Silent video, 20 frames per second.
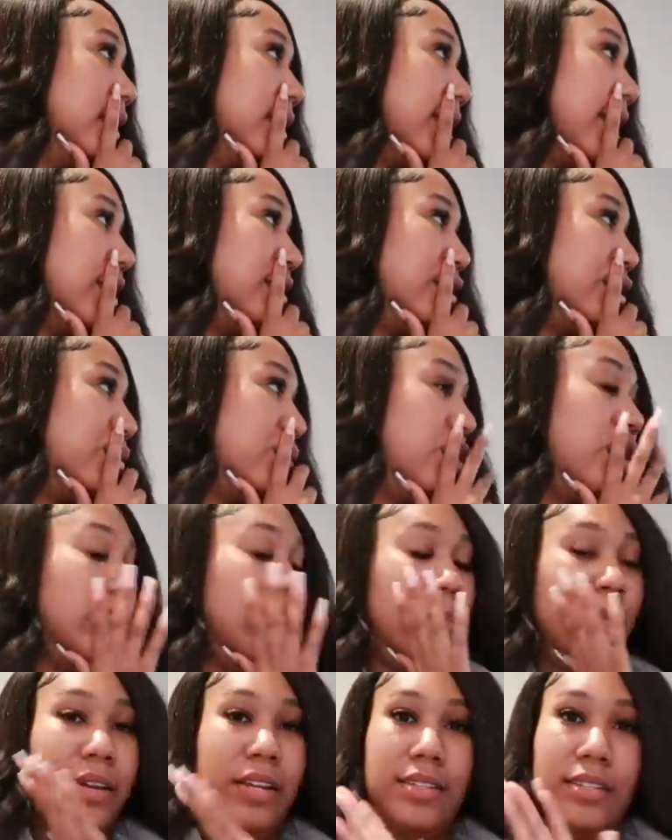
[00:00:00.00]
Not too
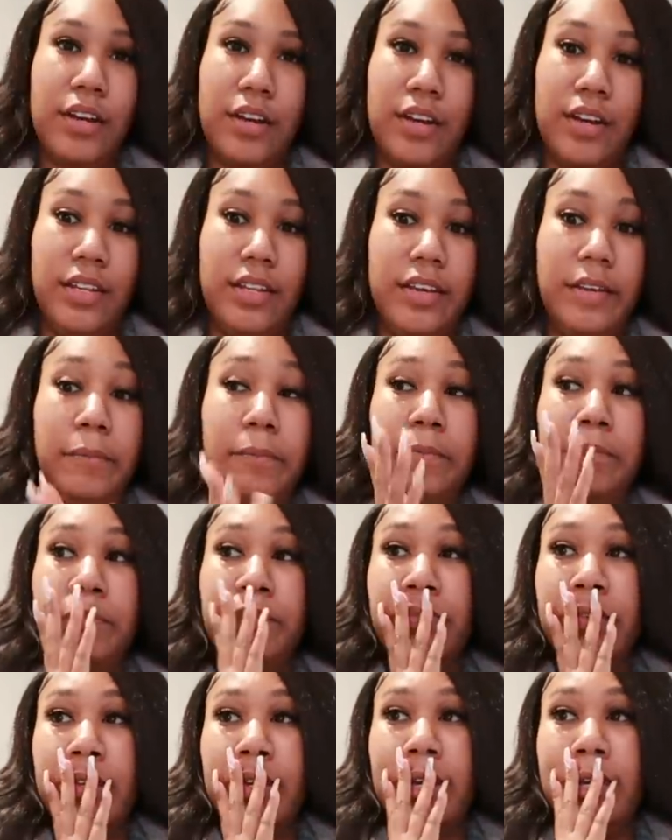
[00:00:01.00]
early, but it's early.
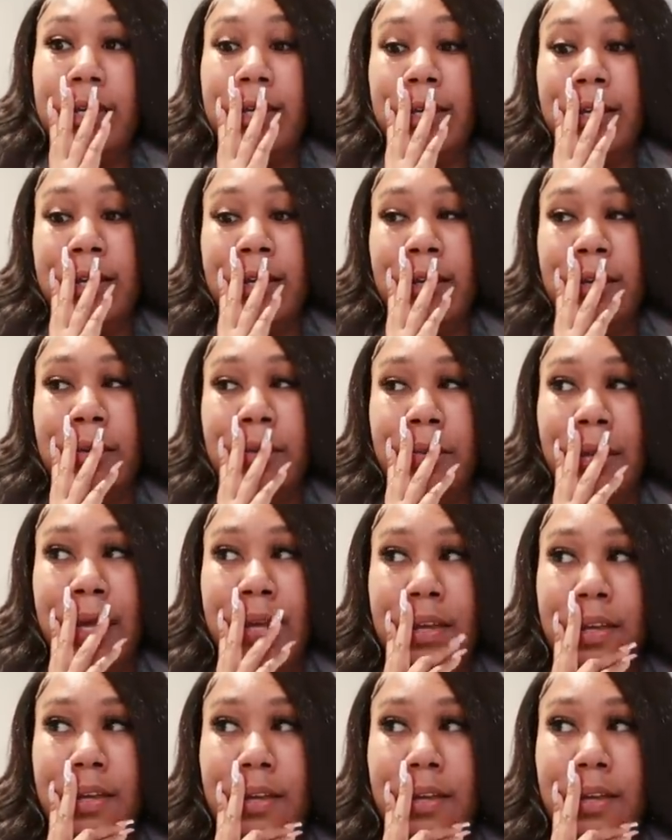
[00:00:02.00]
Um,